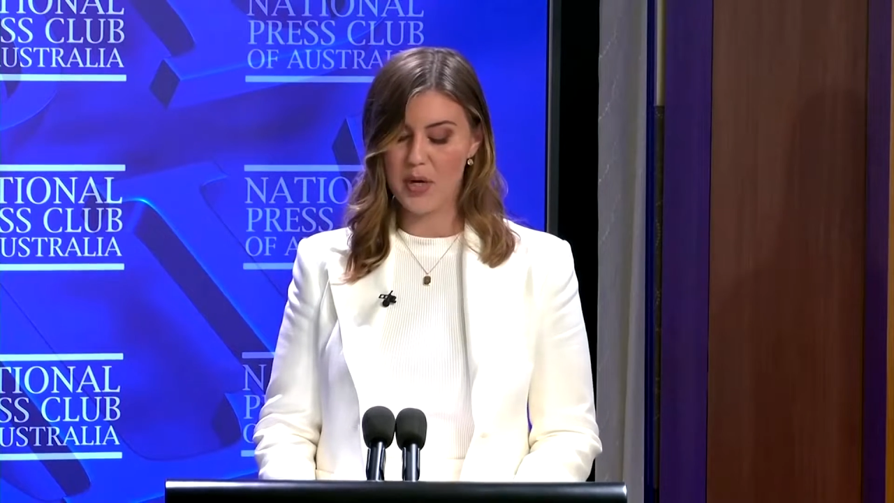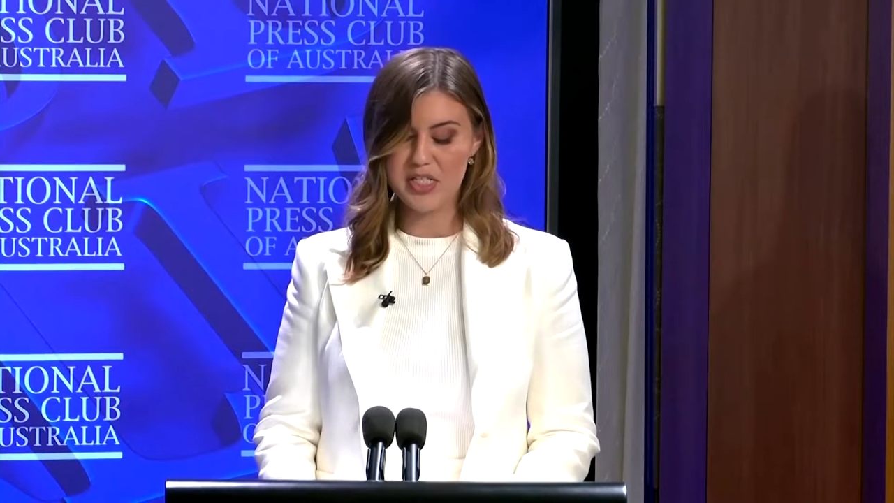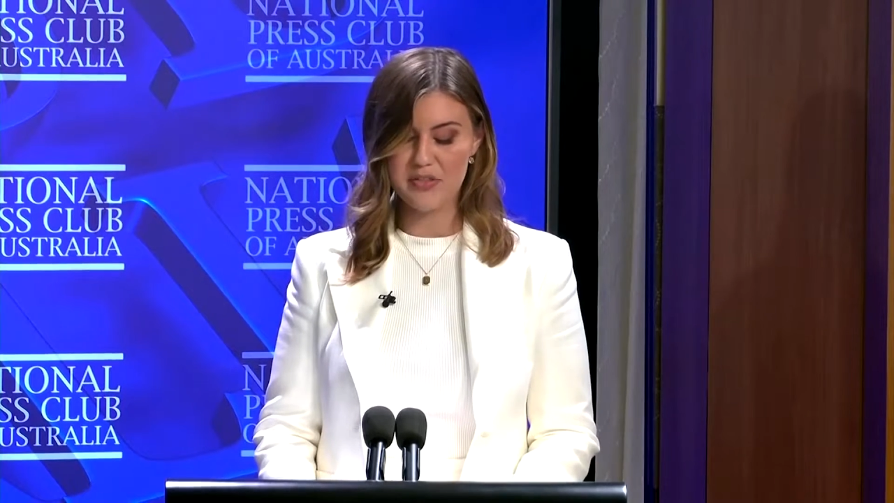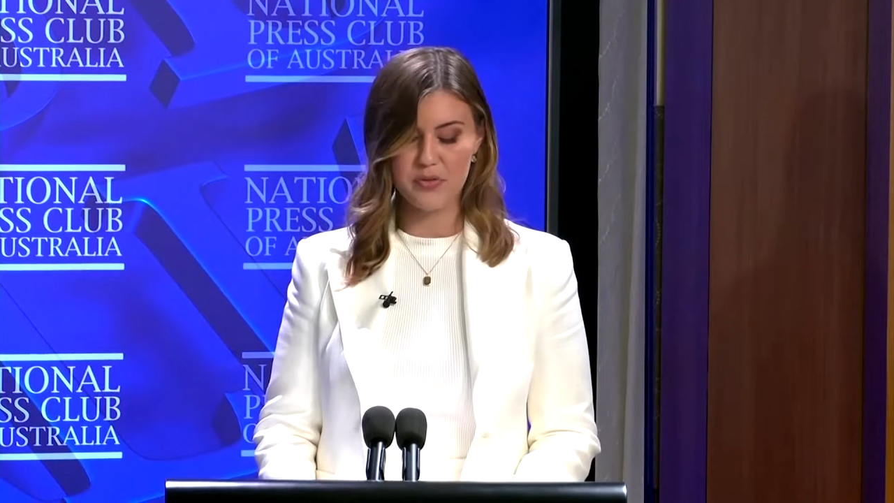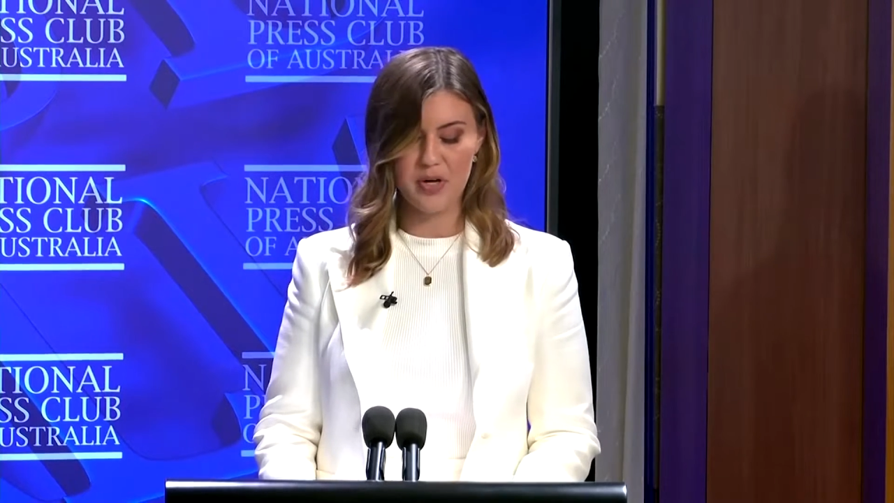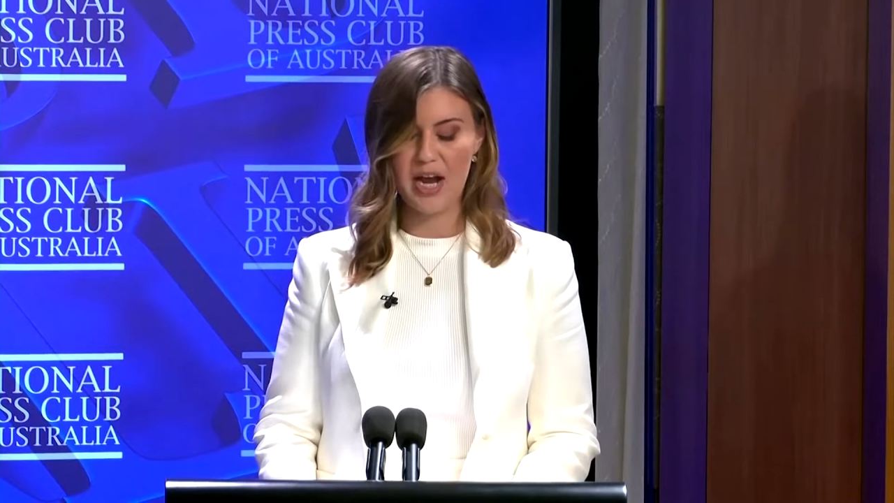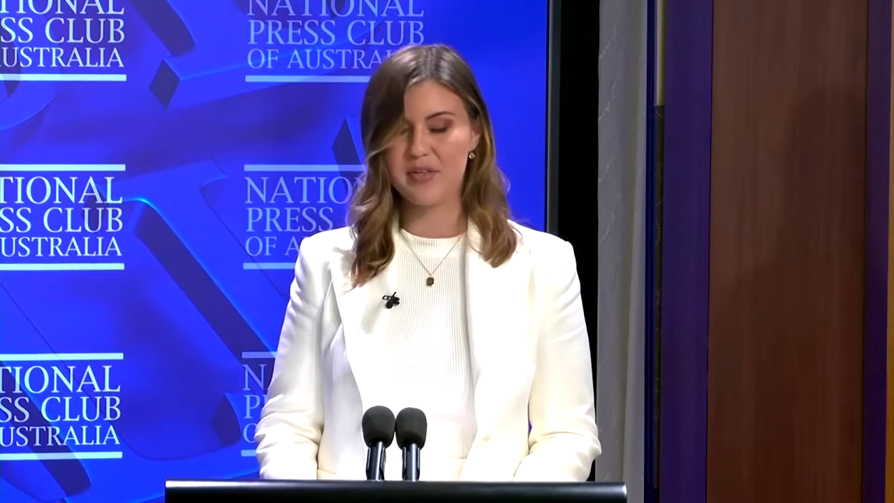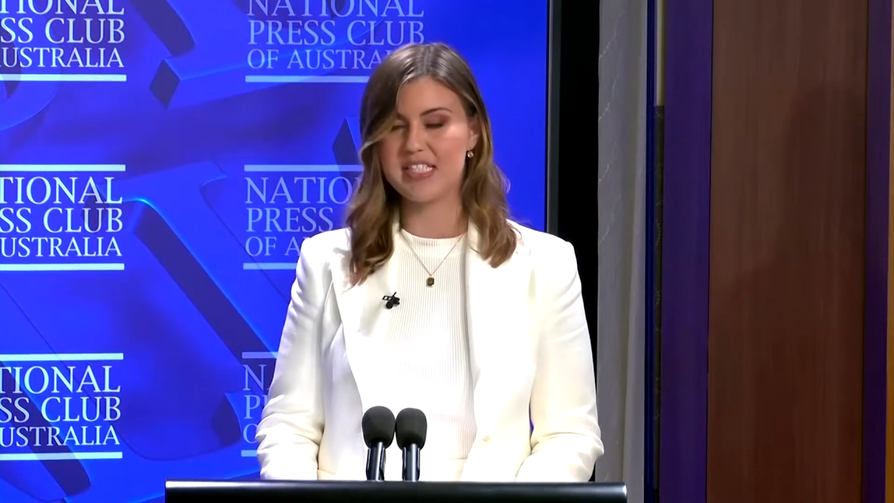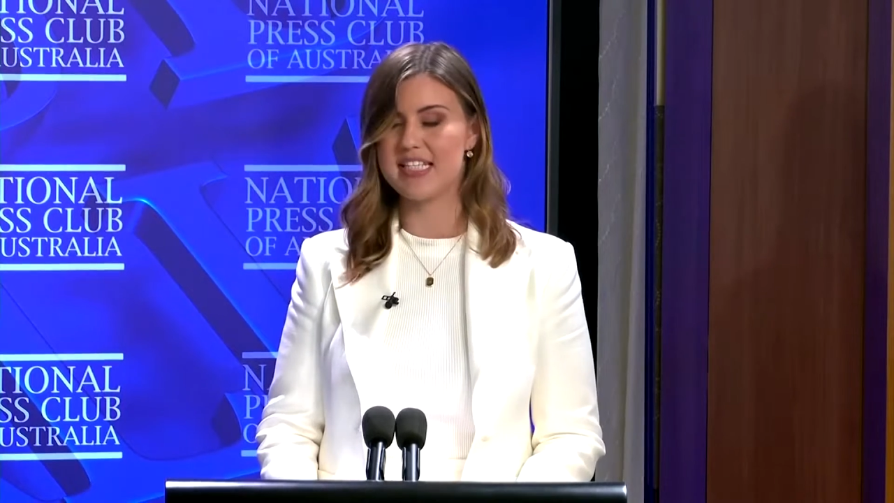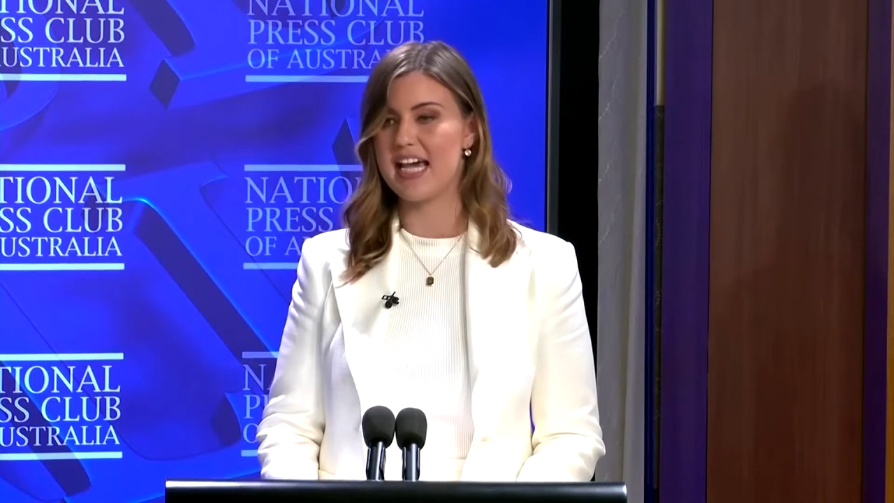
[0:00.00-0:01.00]
24
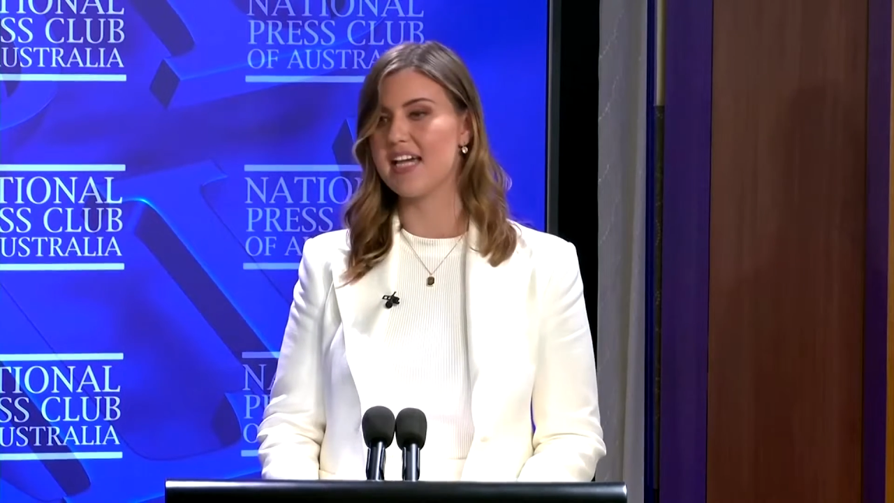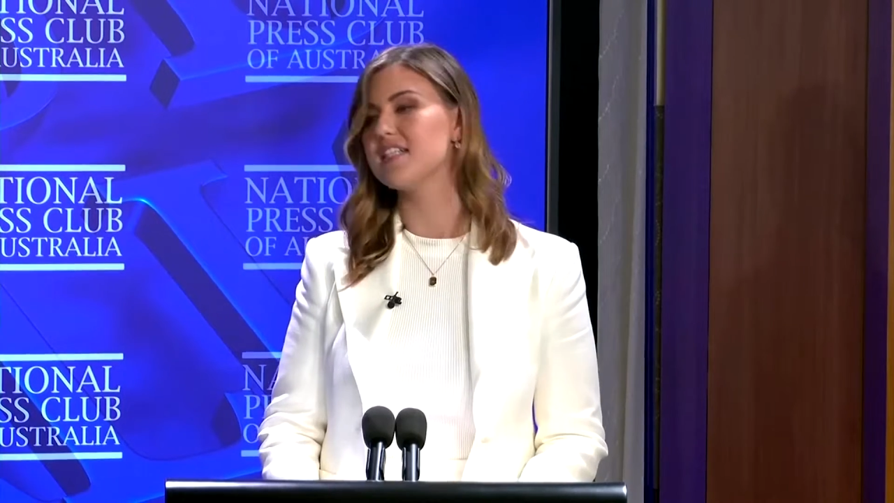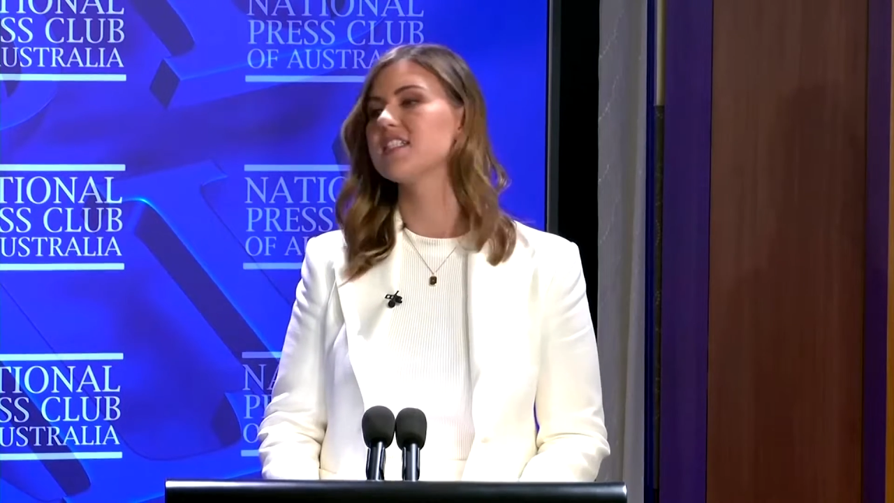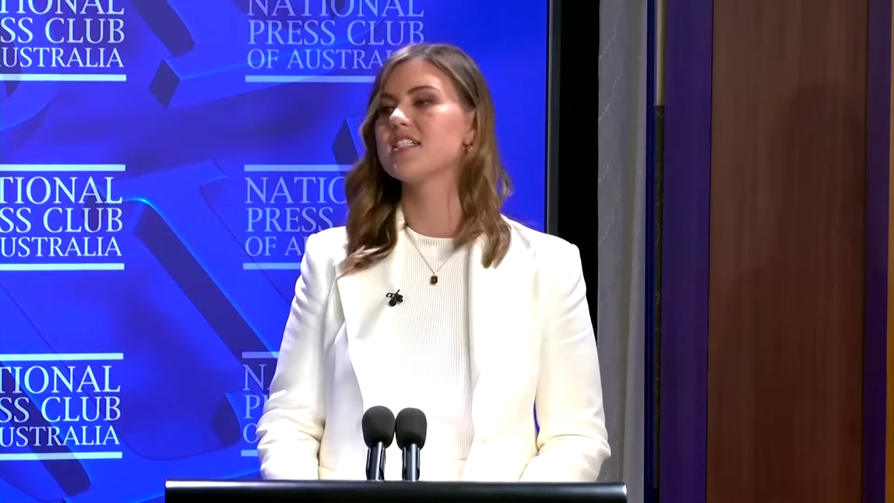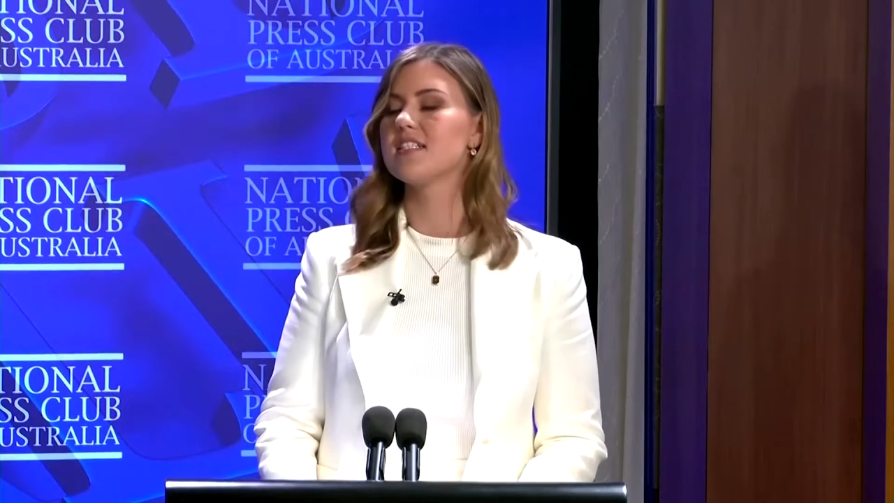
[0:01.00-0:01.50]
hours a day,